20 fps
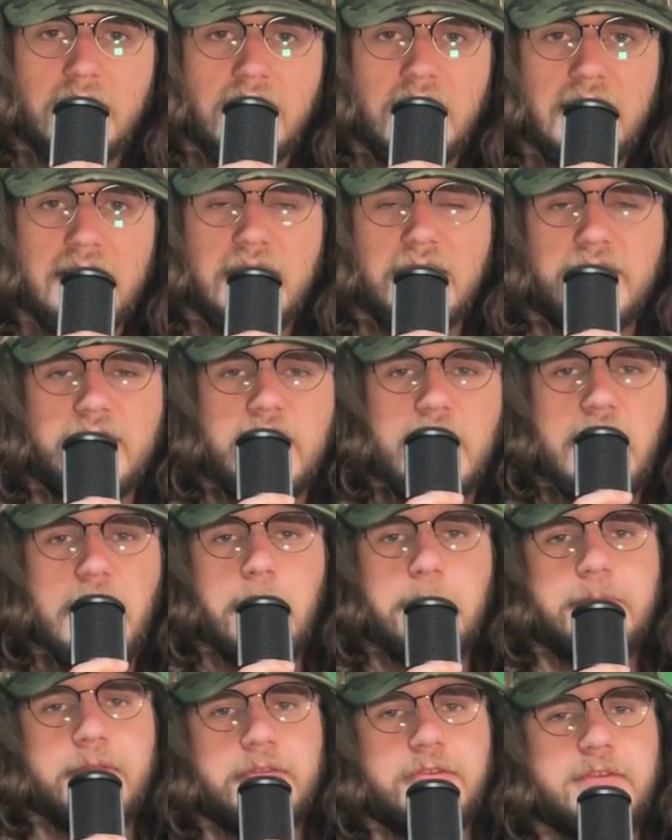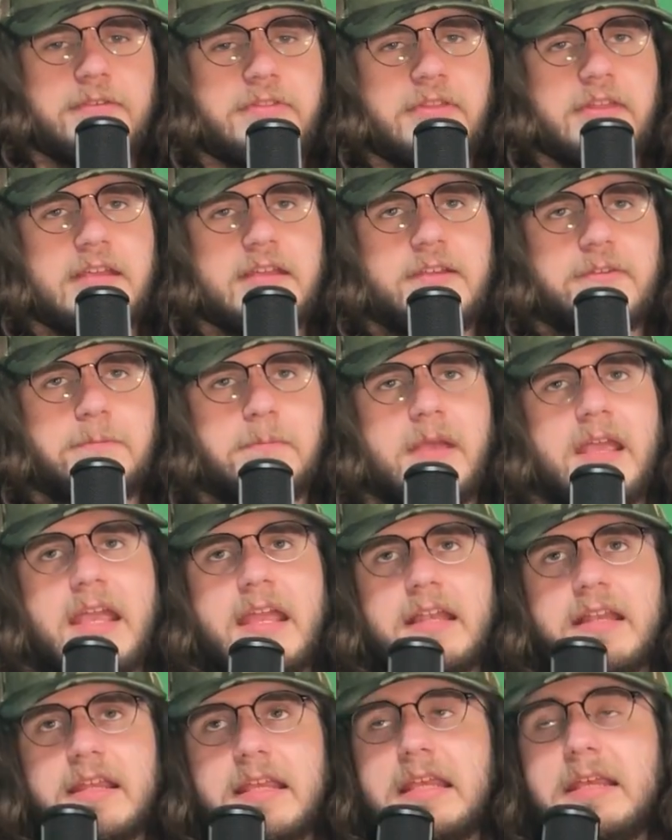It doesn't help that this thing is
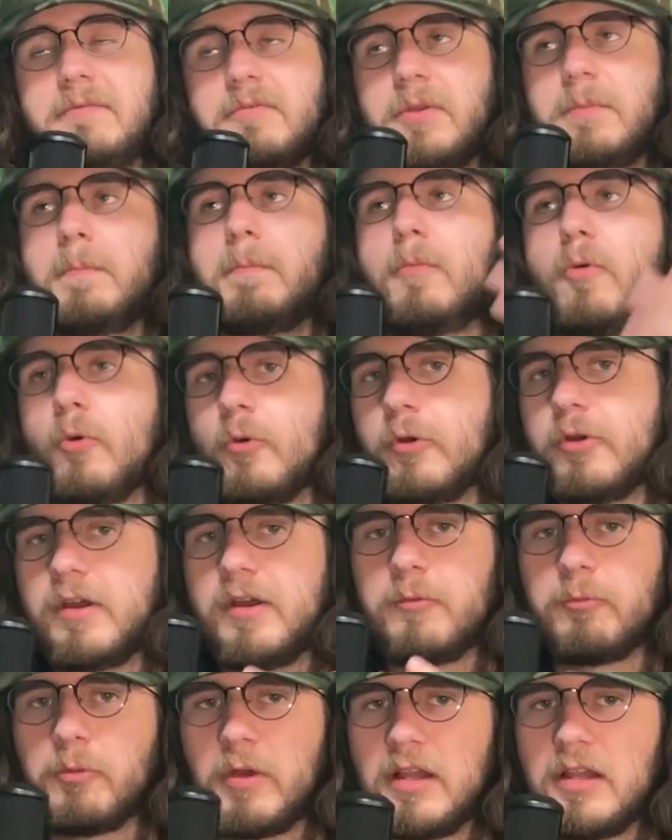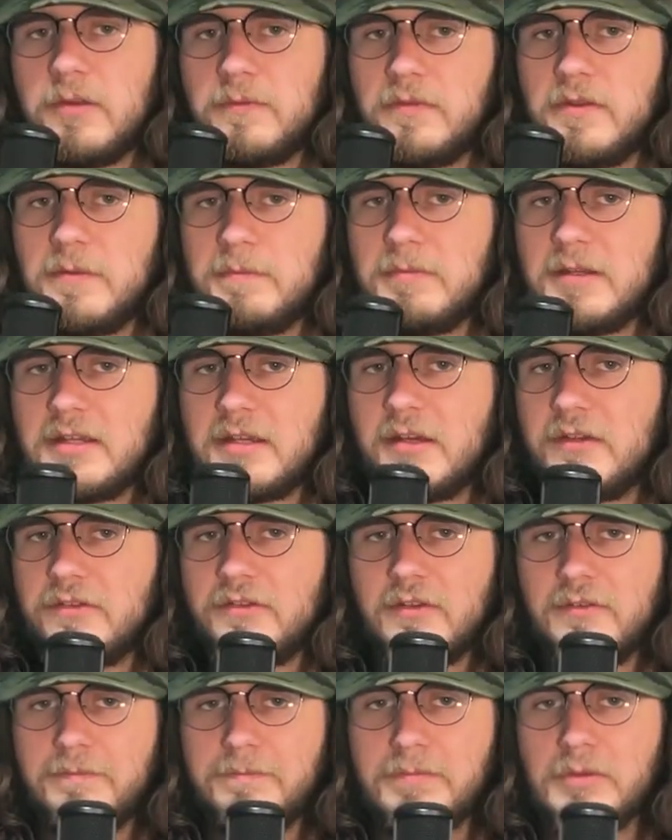made even more irrelevant
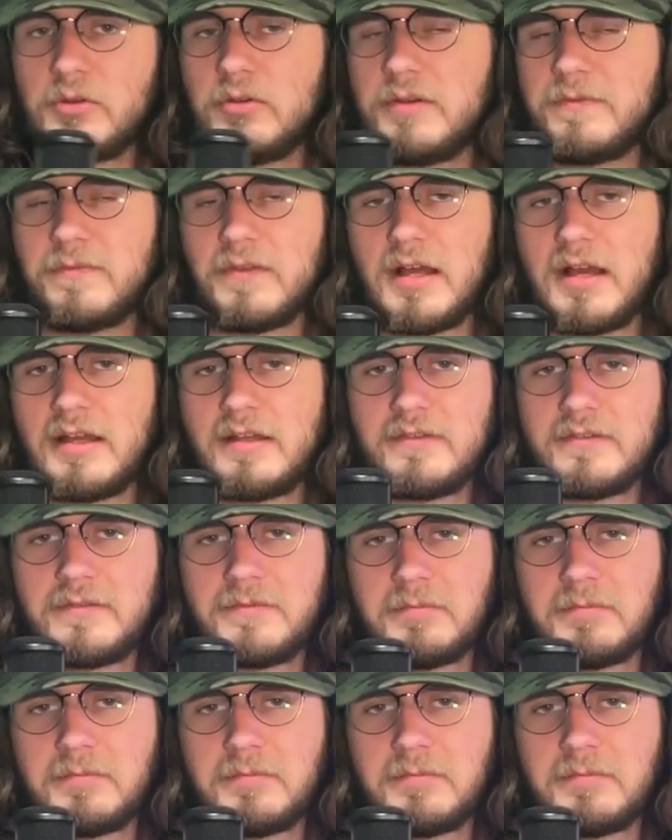because of Beautyfly's